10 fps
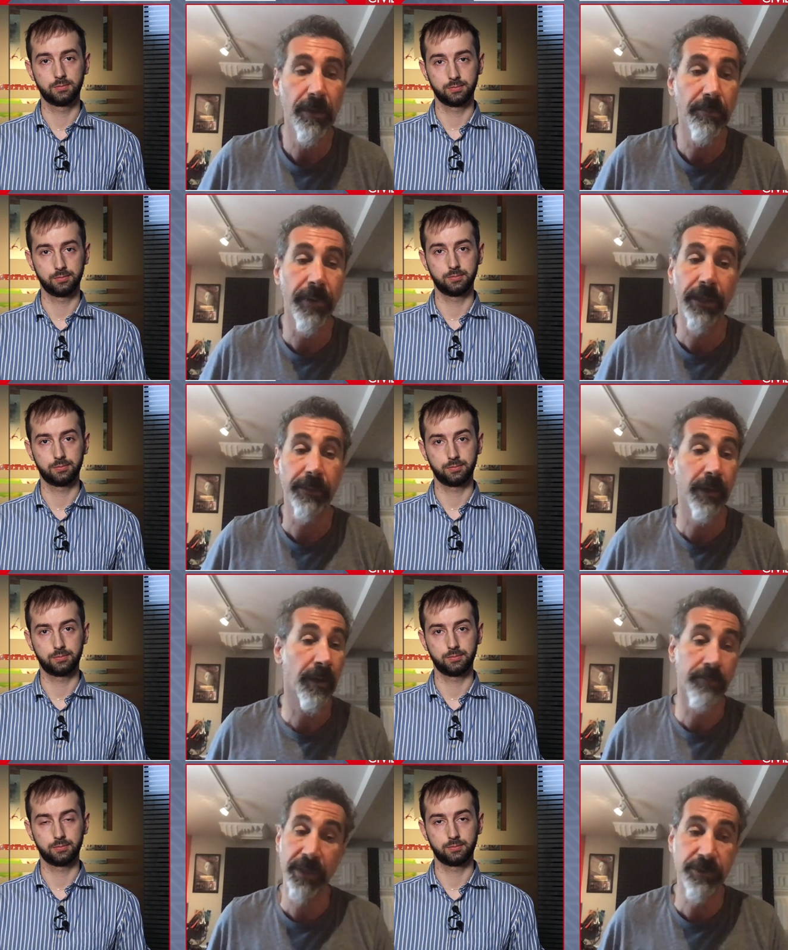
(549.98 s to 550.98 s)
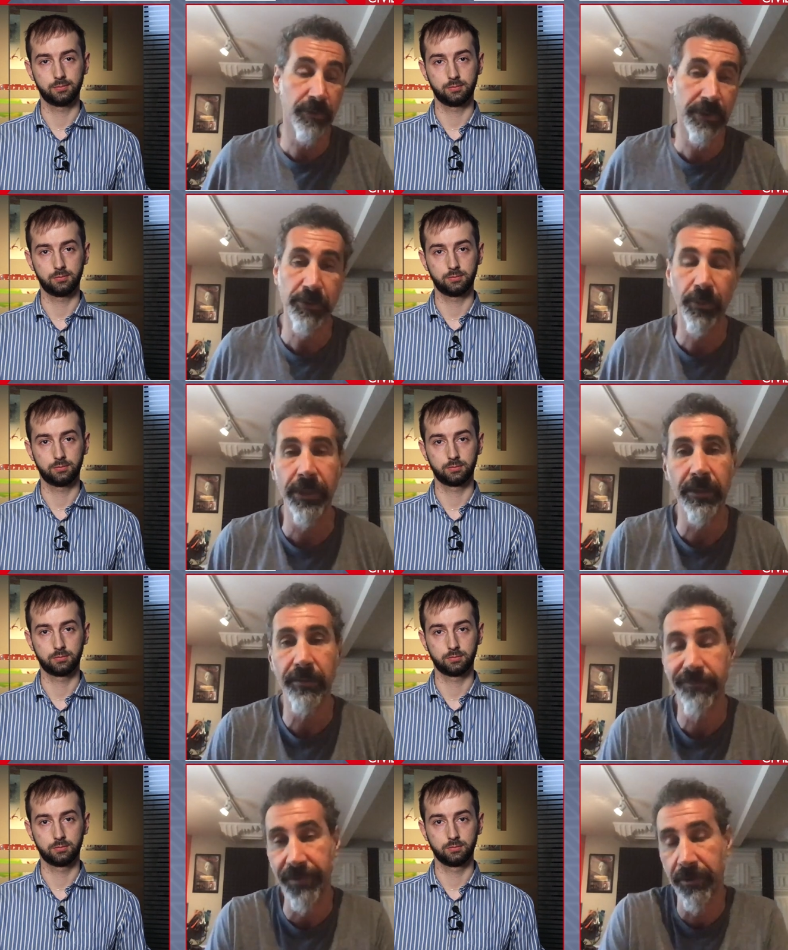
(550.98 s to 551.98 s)
Speaker 1: But um, as soon as we
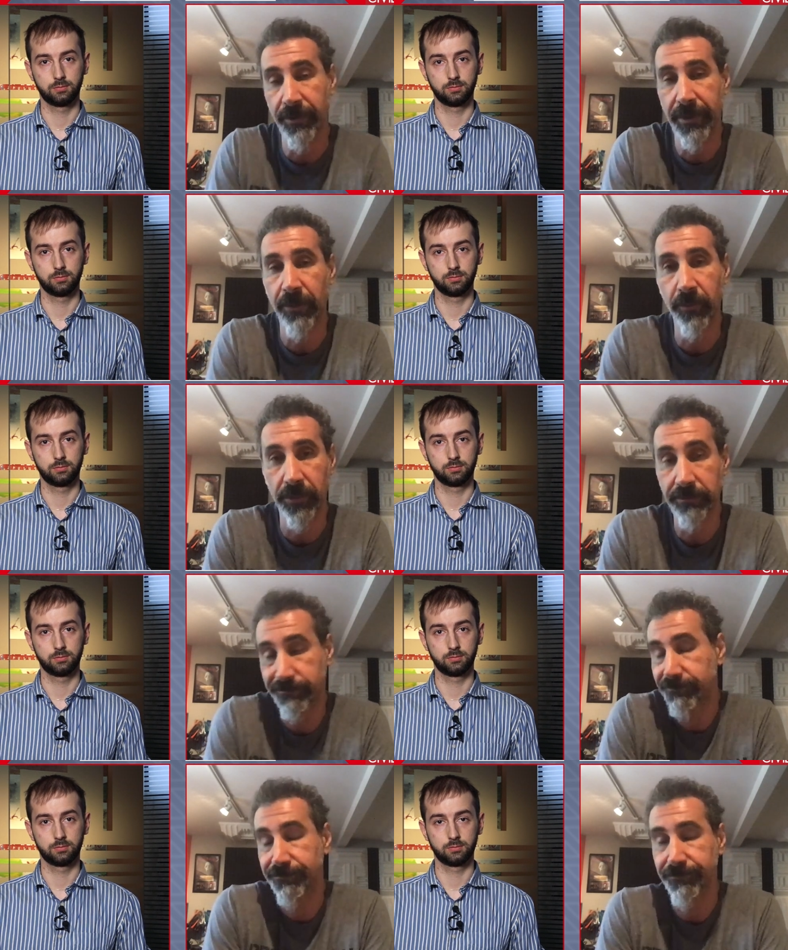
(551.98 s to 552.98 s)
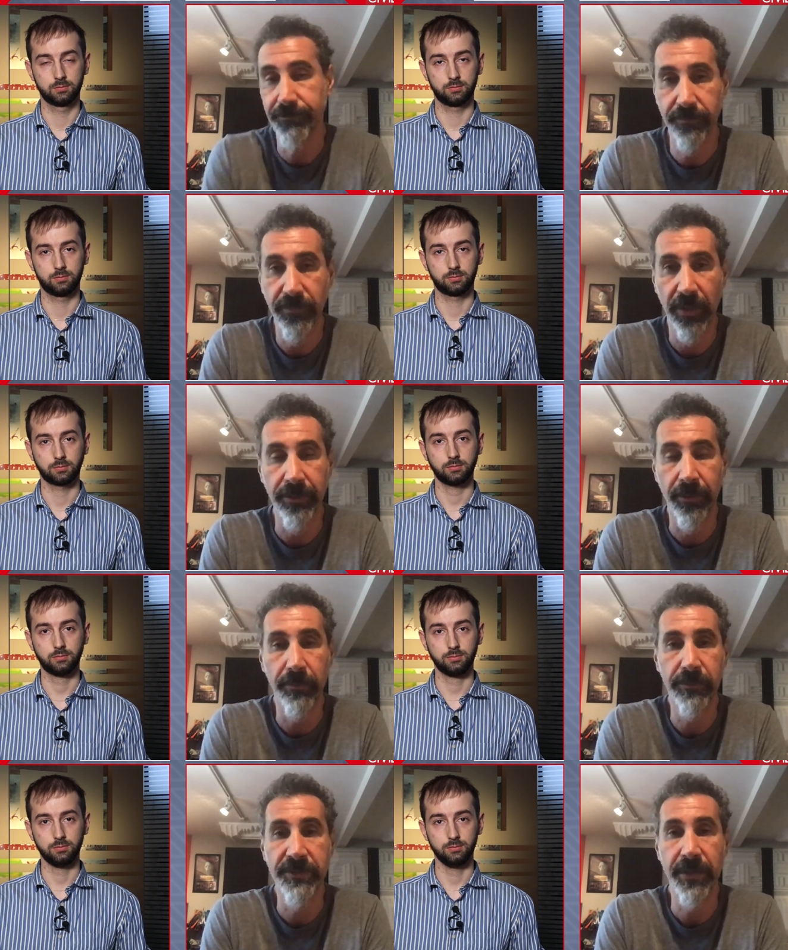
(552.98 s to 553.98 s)
figure it out, we'll, you know,
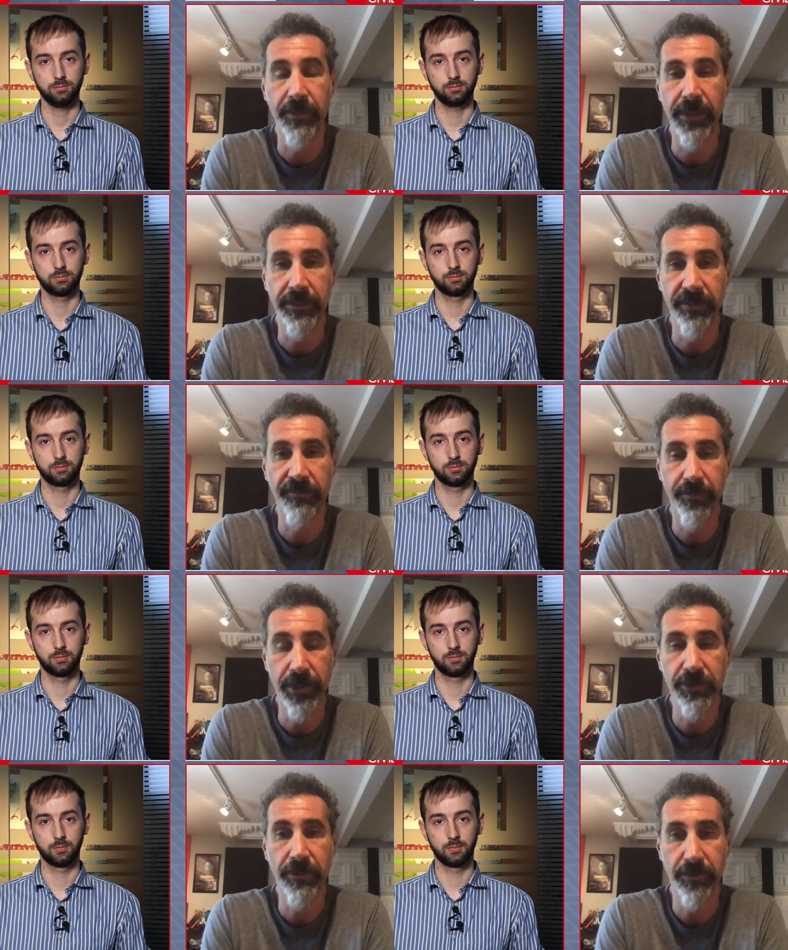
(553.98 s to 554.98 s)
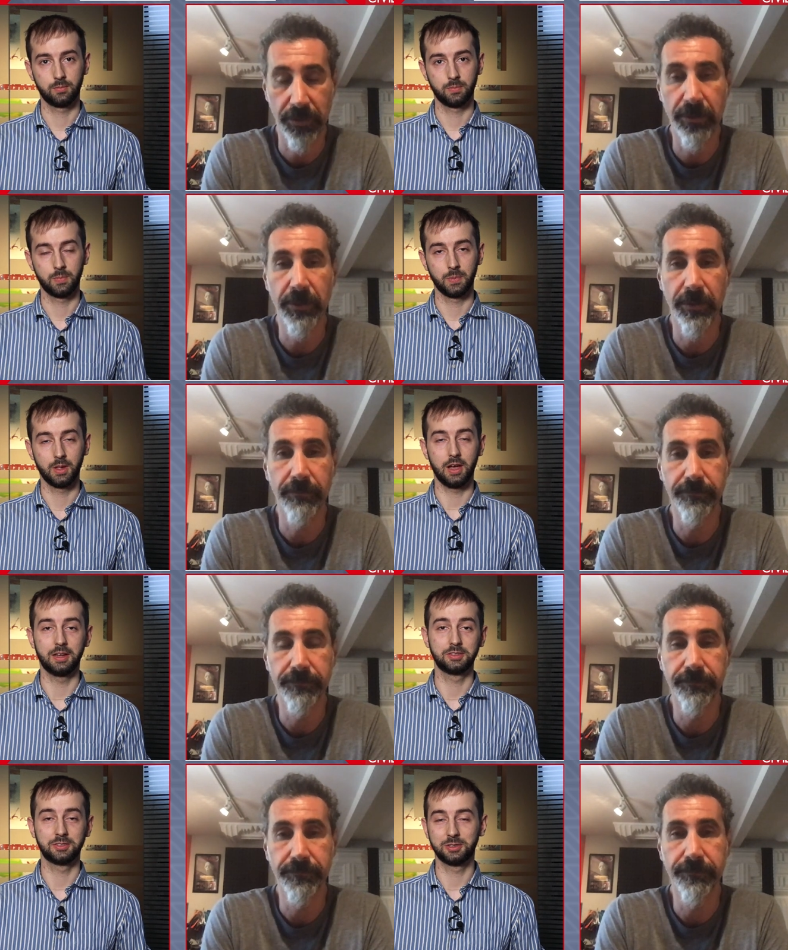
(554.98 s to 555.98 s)
disseminate the information.
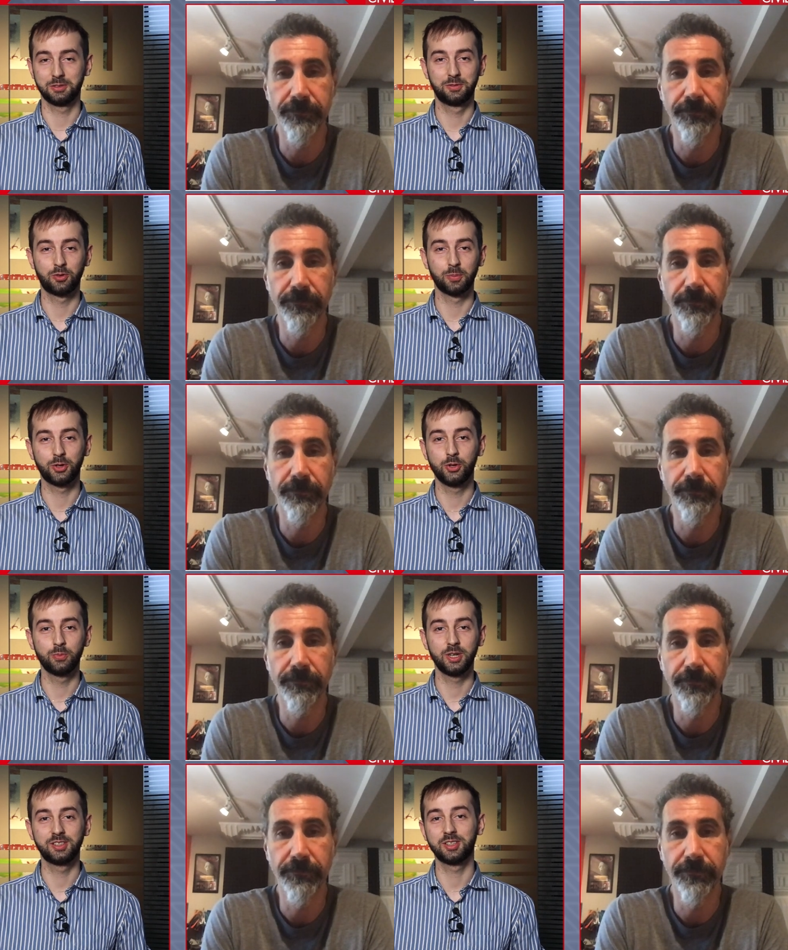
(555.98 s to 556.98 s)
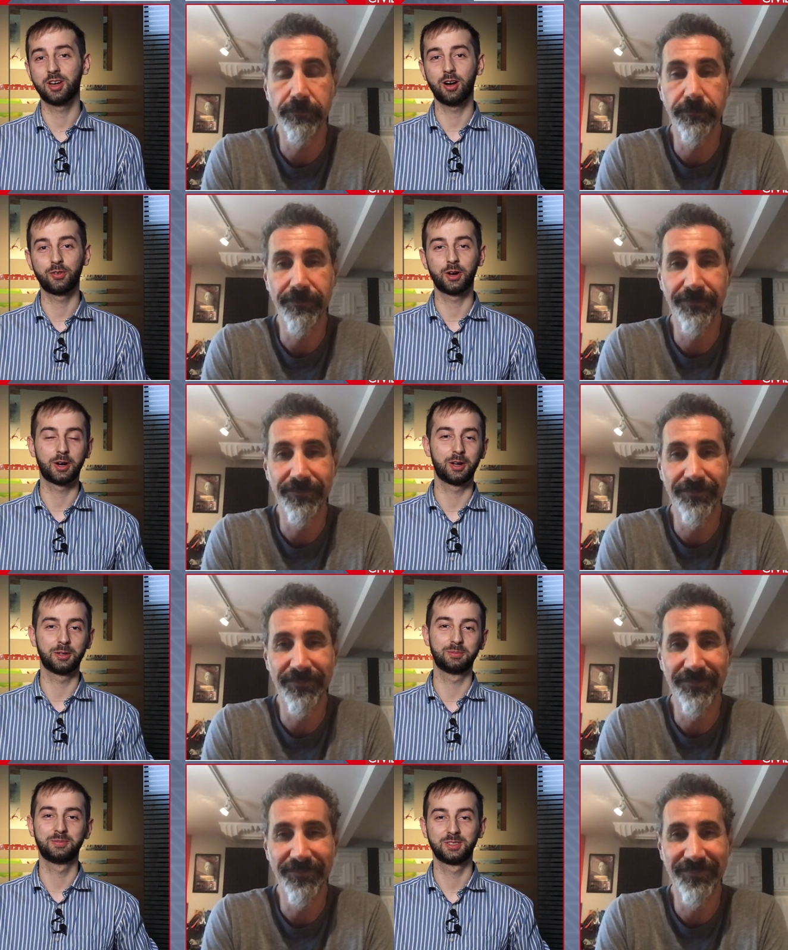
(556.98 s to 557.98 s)
Speaker 2: And uh, from Gyumri to Gavar,
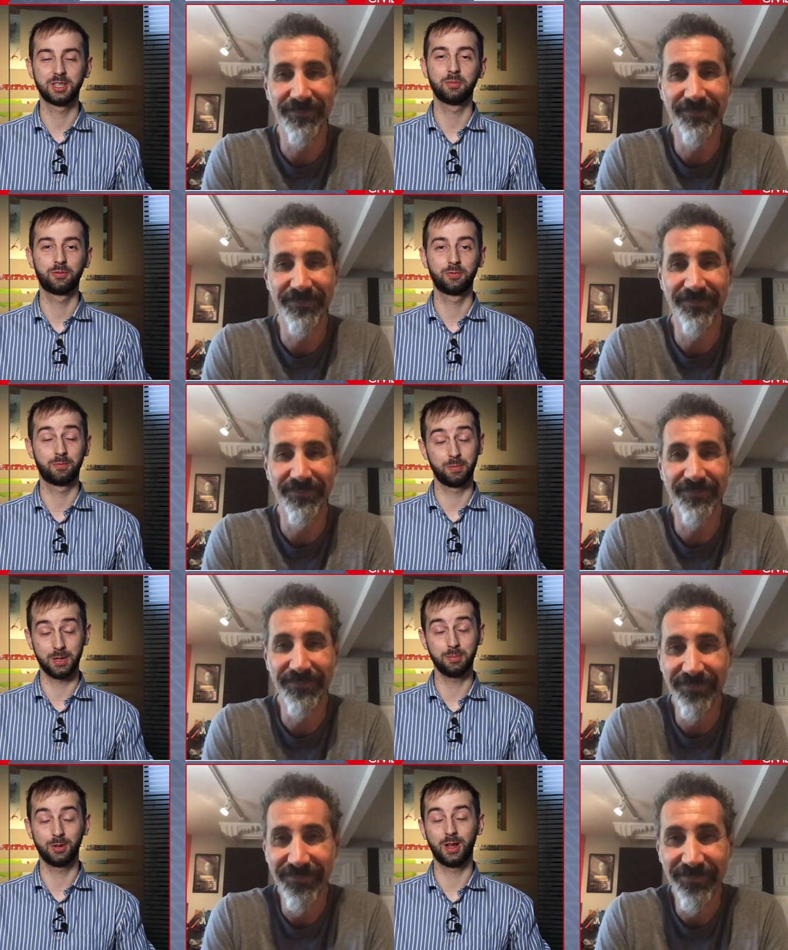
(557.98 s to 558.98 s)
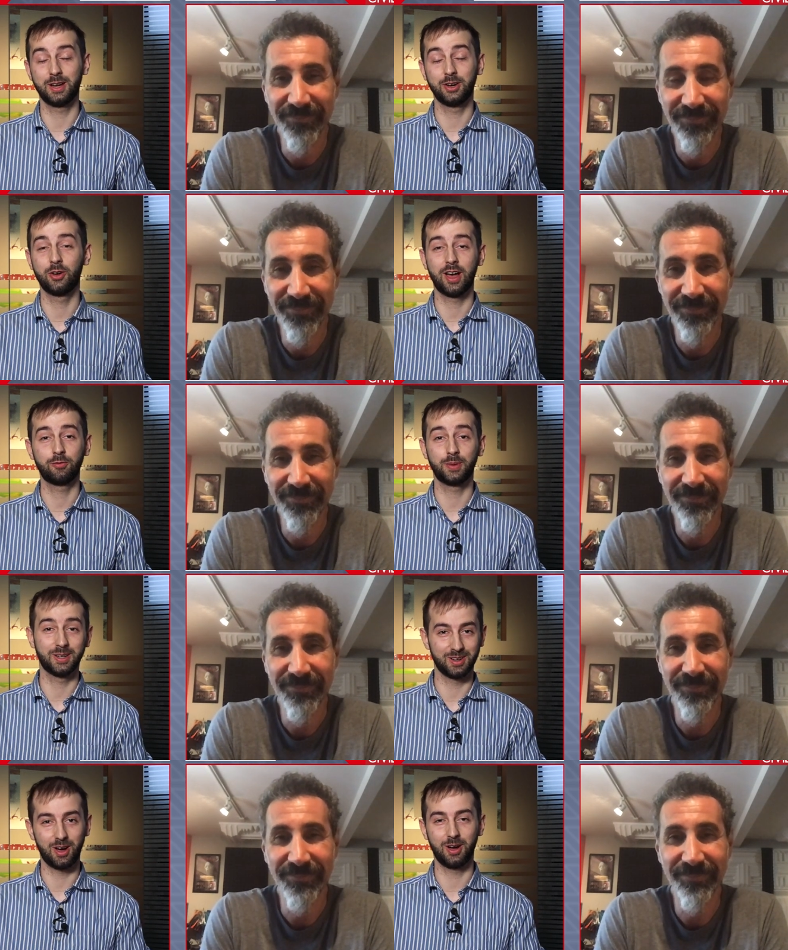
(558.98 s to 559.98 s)
um, some people I know have
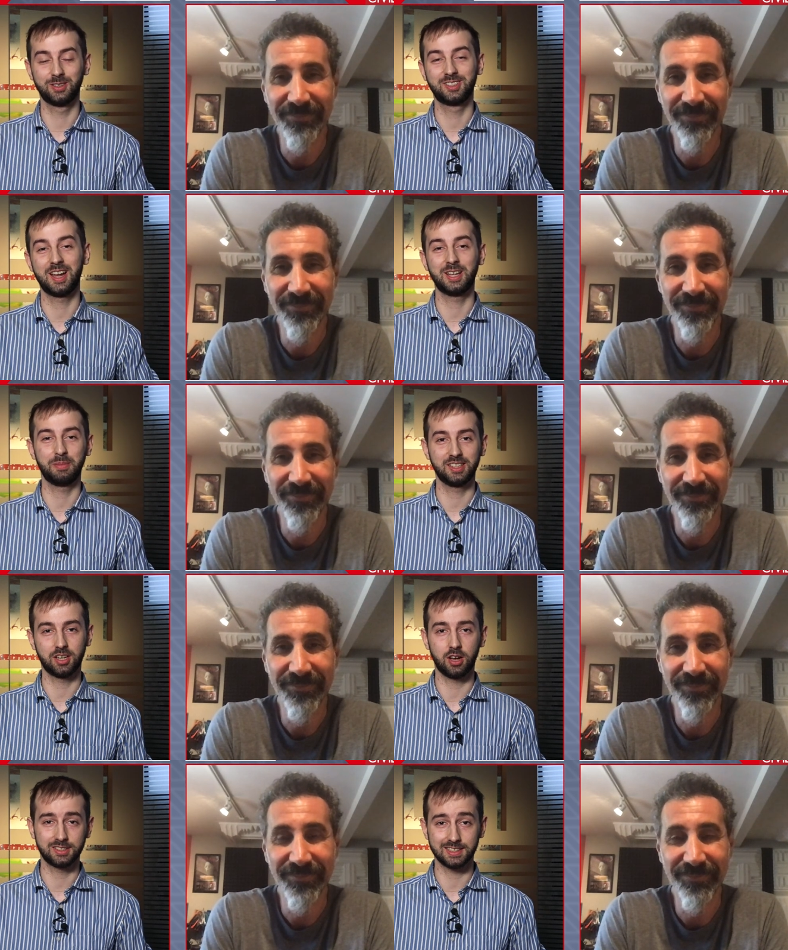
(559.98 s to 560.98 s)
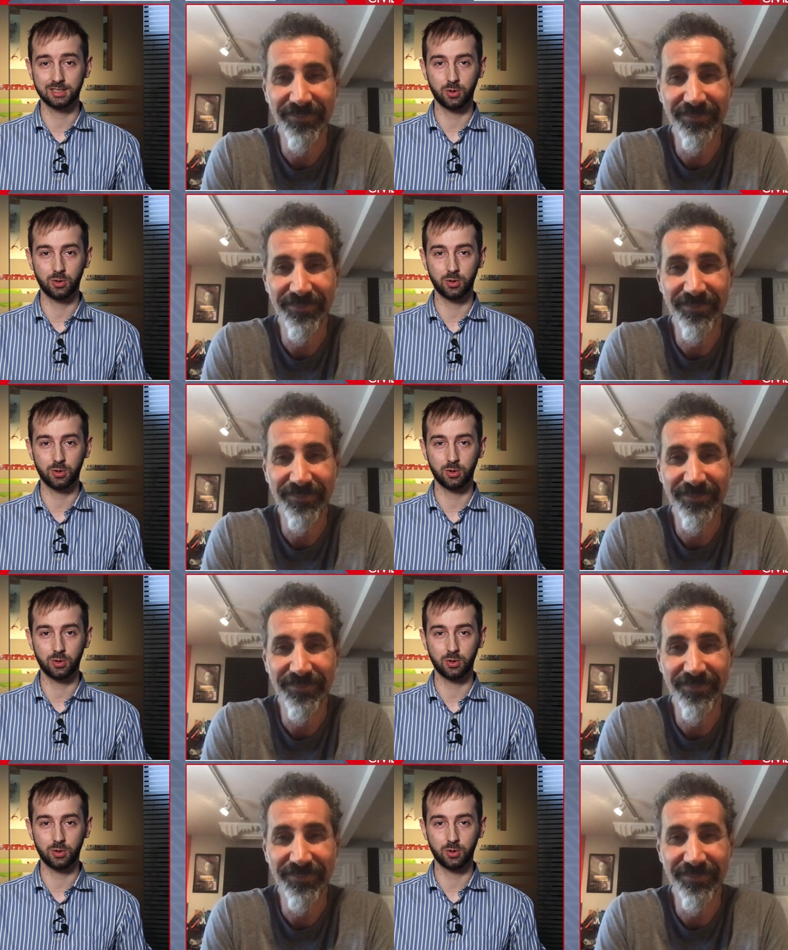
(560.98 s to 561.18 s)
been telling me to ask this